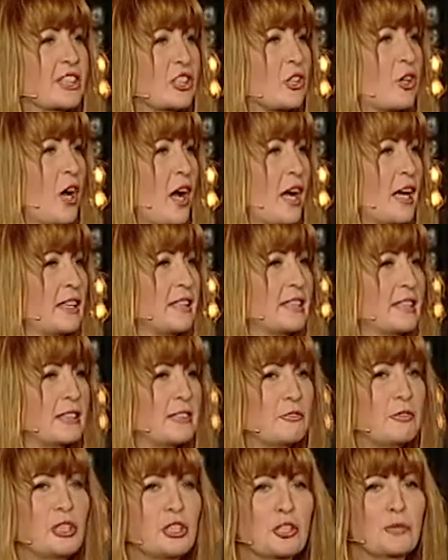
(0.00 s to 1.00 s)
Christ,
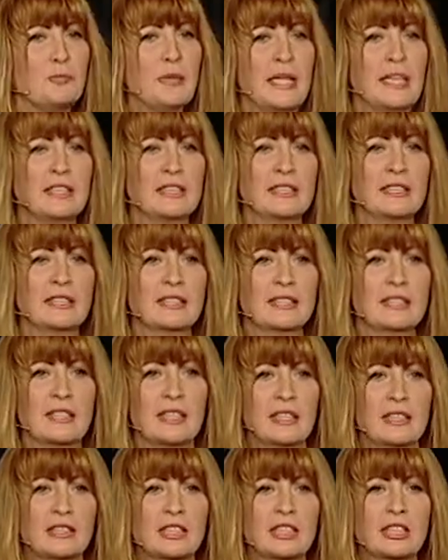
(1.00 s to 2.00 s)
which means
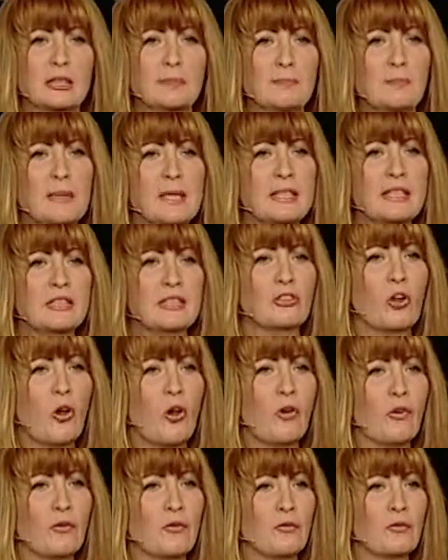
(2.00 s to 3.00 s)
the Spirit
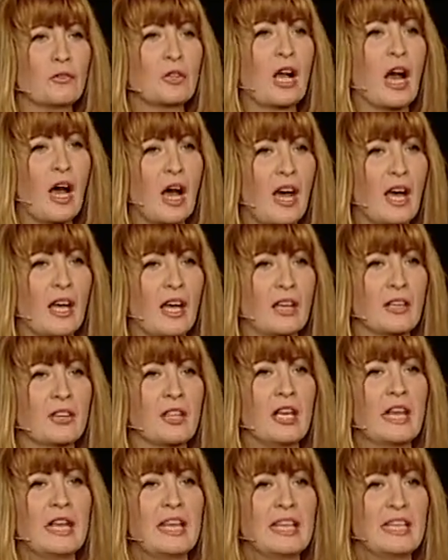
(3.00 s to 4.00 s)
of God
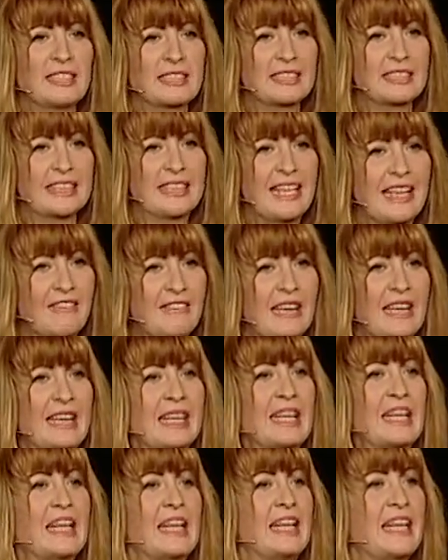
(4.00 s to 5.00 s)
is
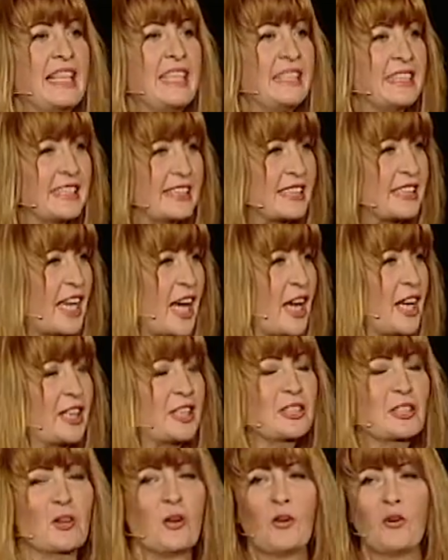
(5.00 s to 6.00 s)
living
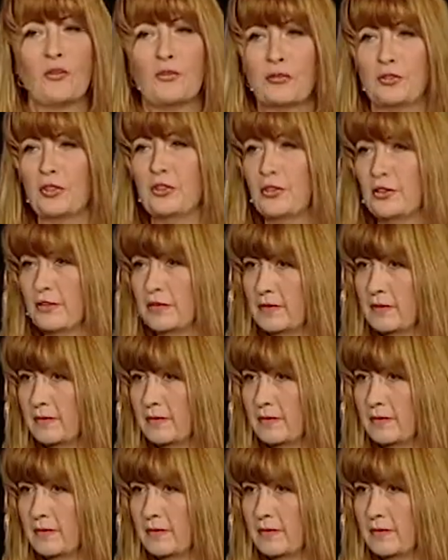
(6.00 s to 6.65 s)
inside of you.